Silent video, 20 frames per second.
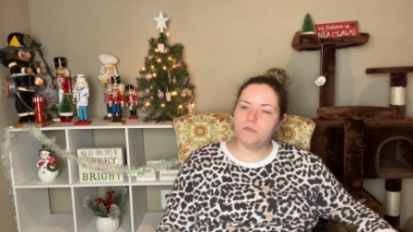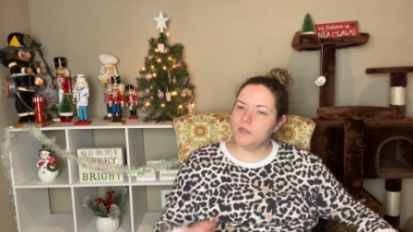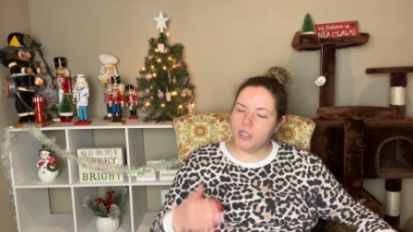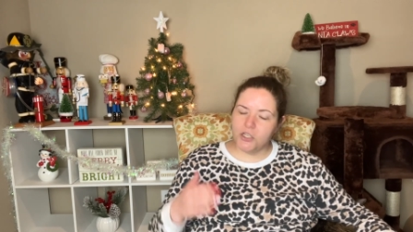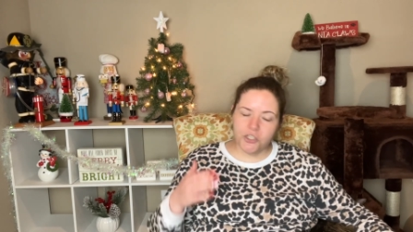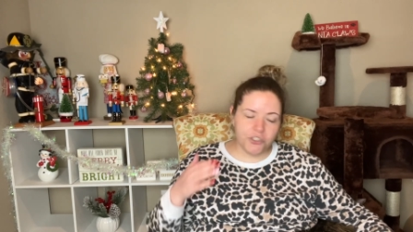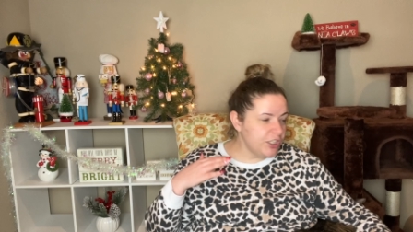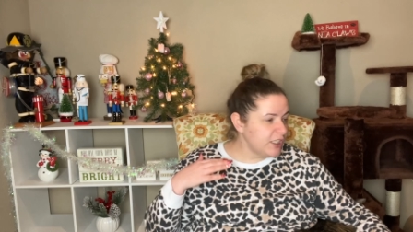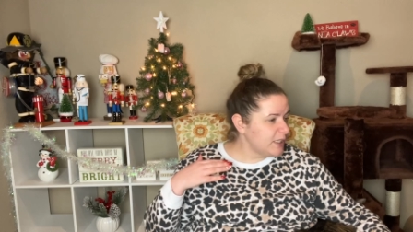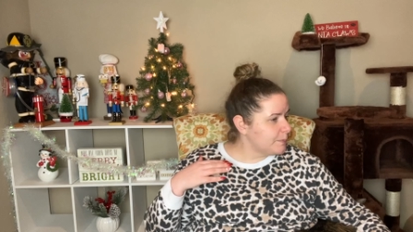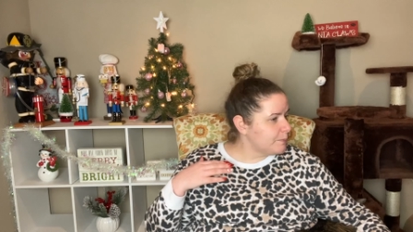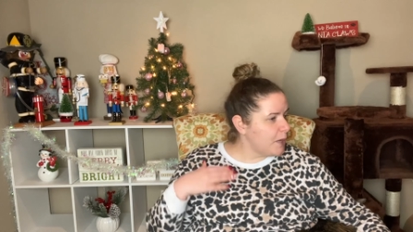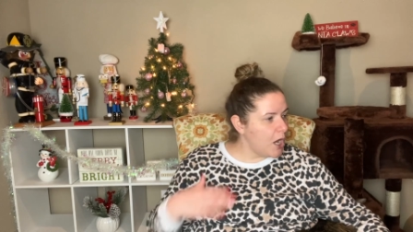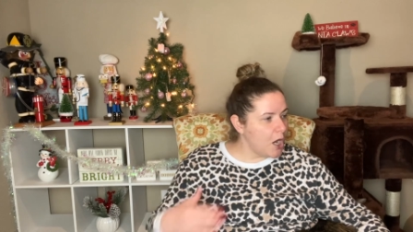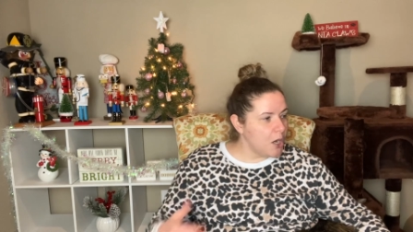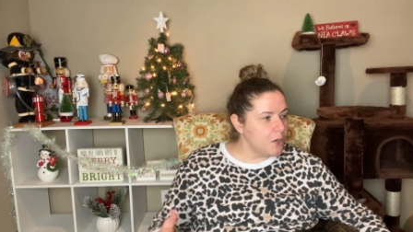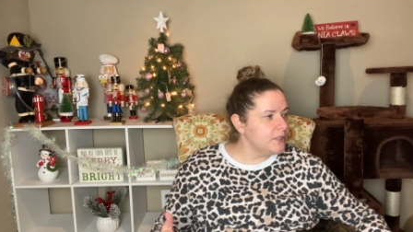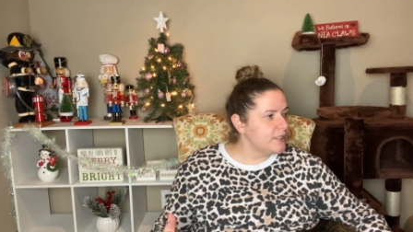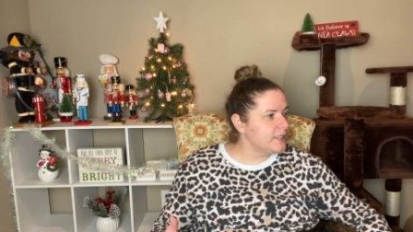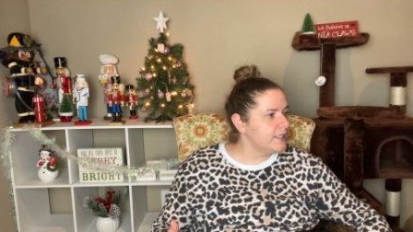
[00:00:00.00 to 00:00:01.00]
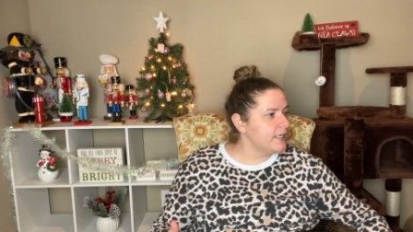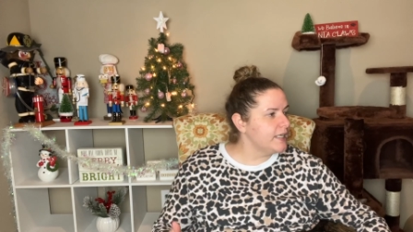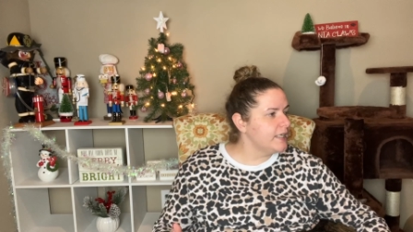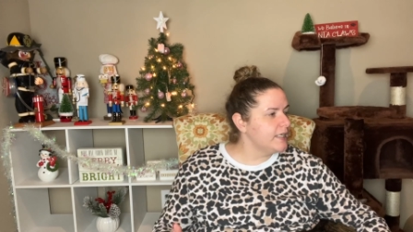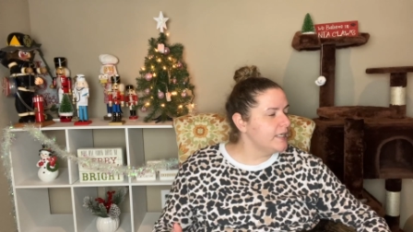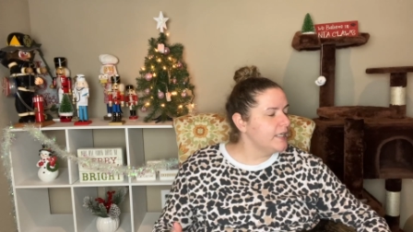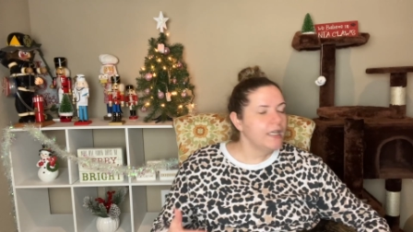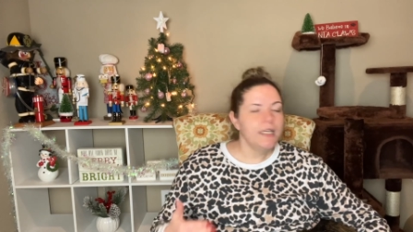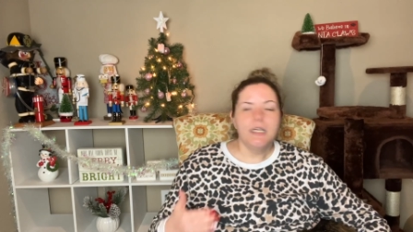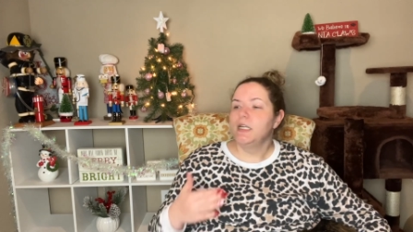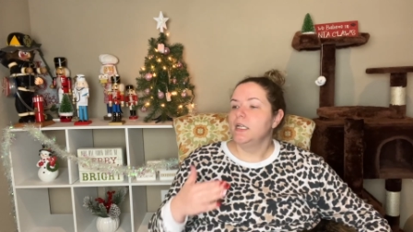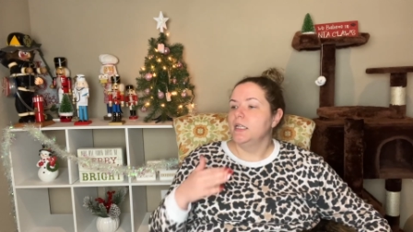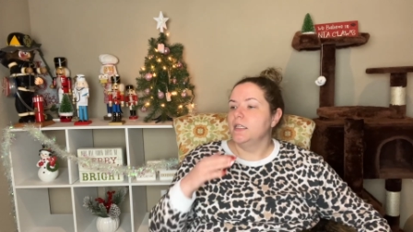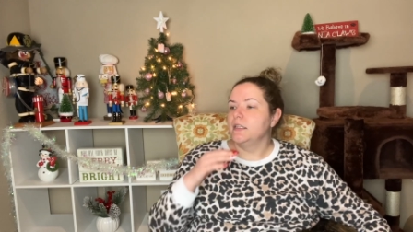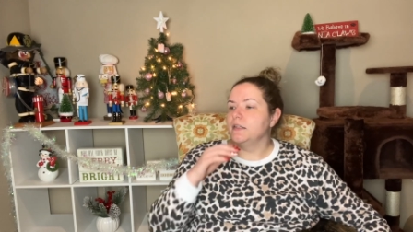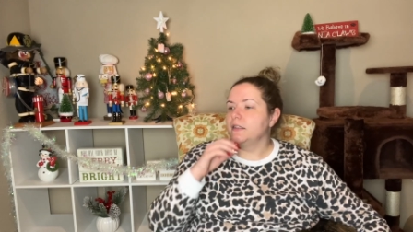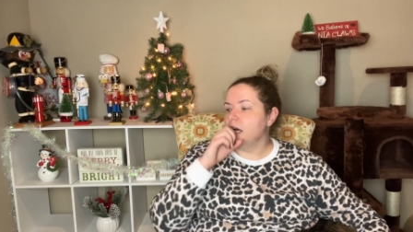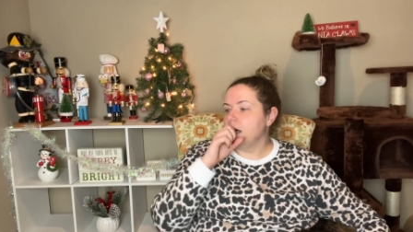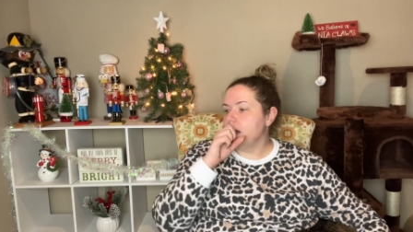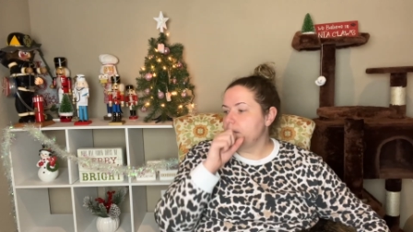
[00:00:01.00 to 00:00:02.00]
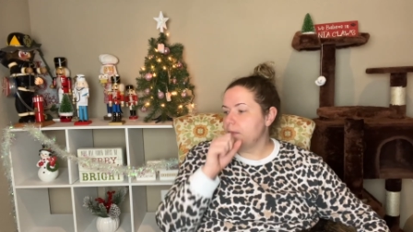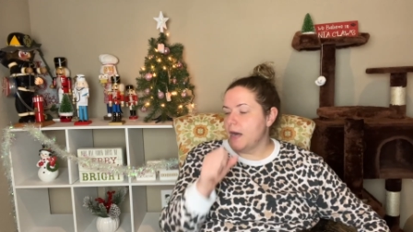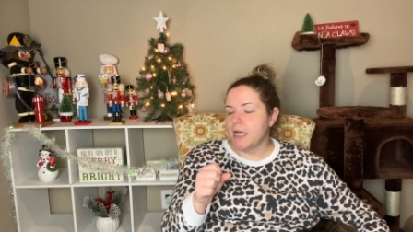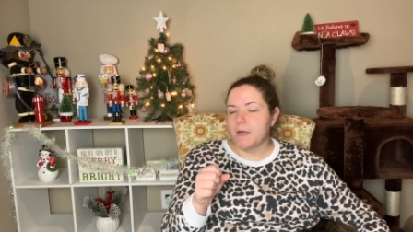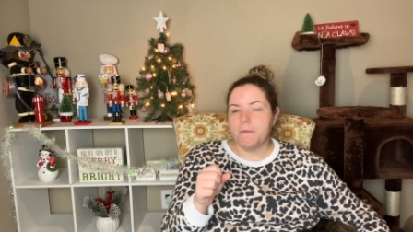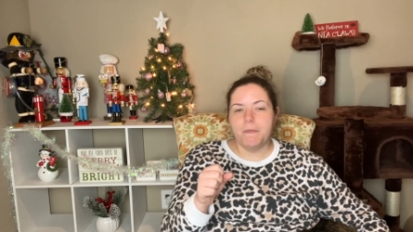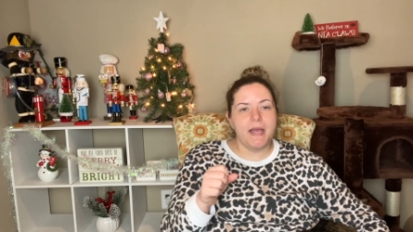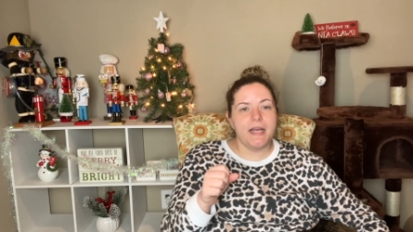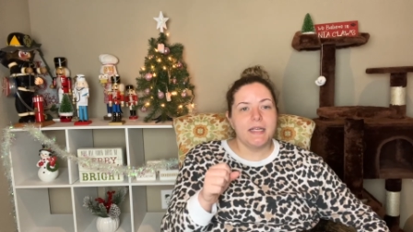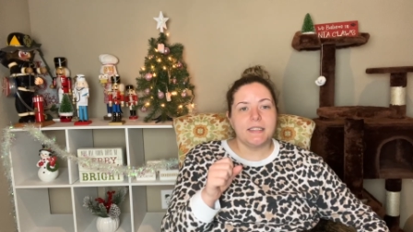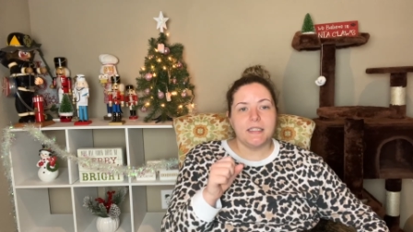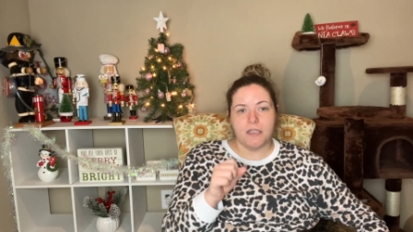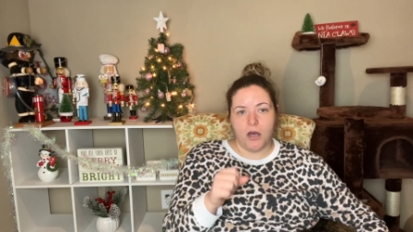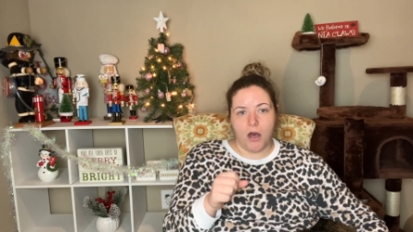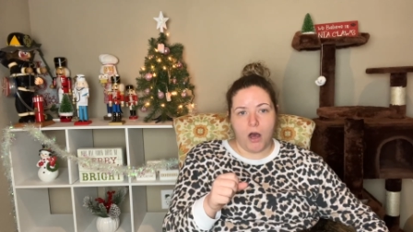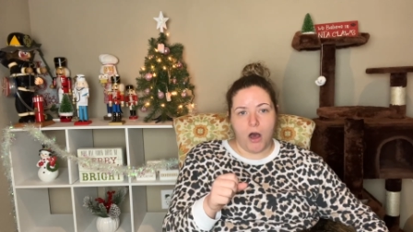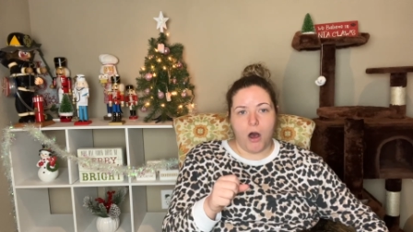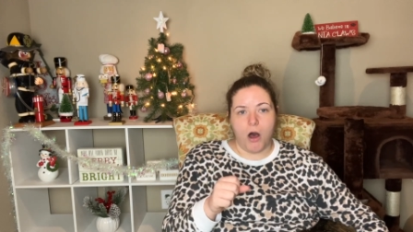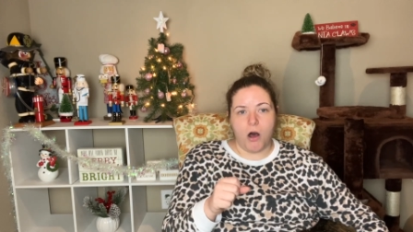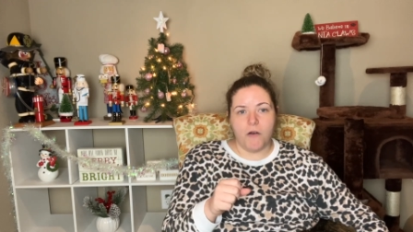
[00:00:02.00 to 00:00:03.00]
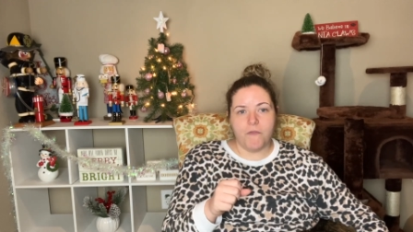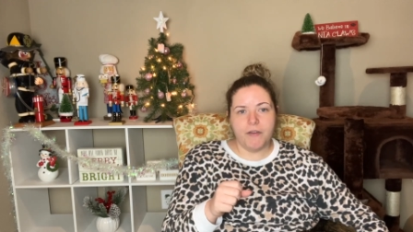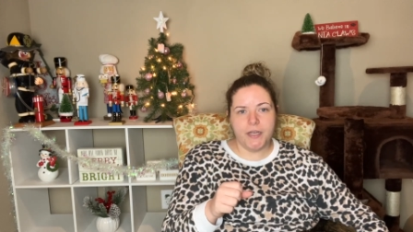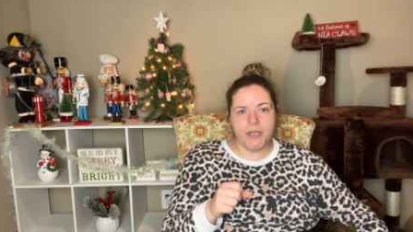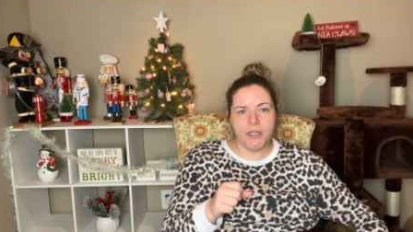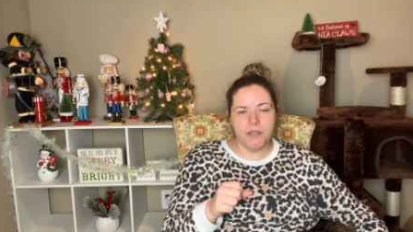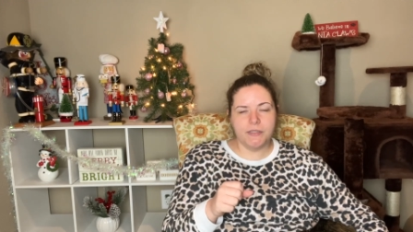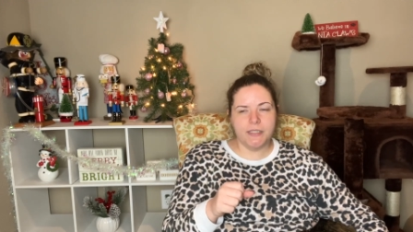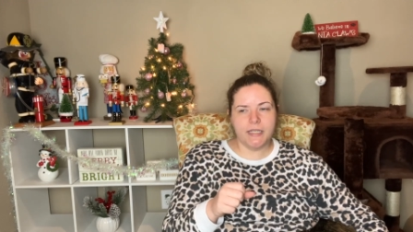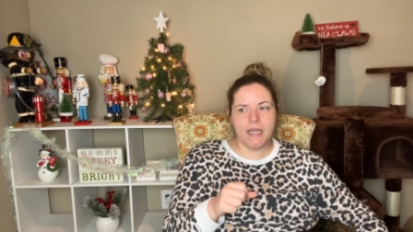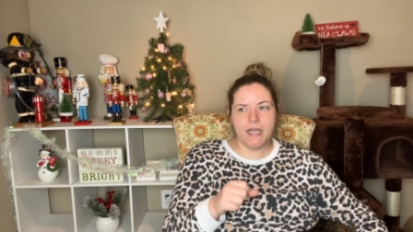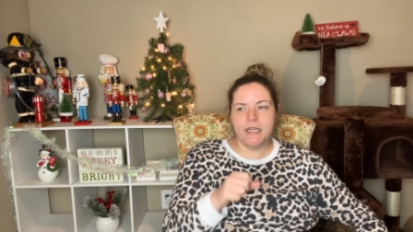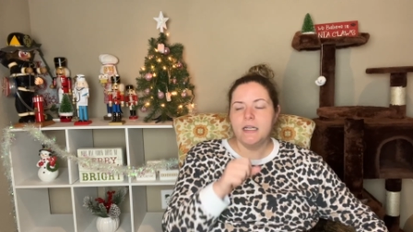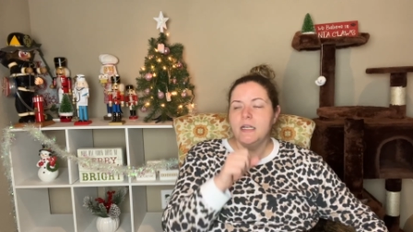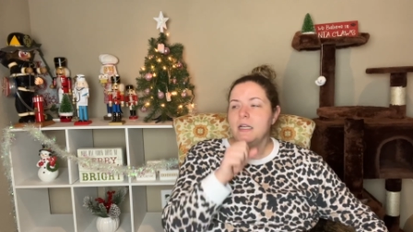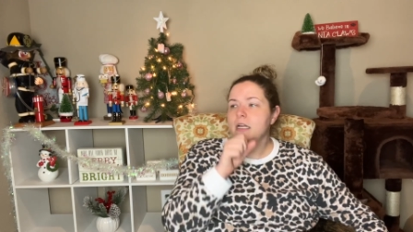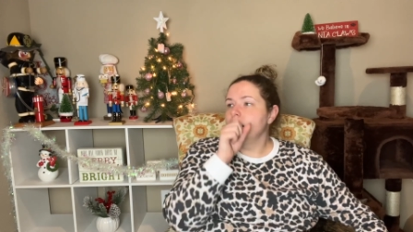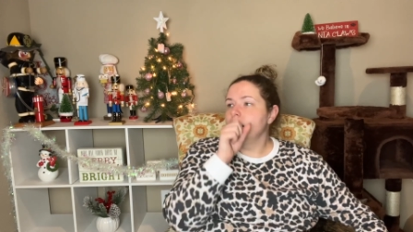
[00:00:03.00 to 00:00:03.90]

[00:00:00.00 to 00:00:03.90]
She's posted the mukbangs and the haul videos again.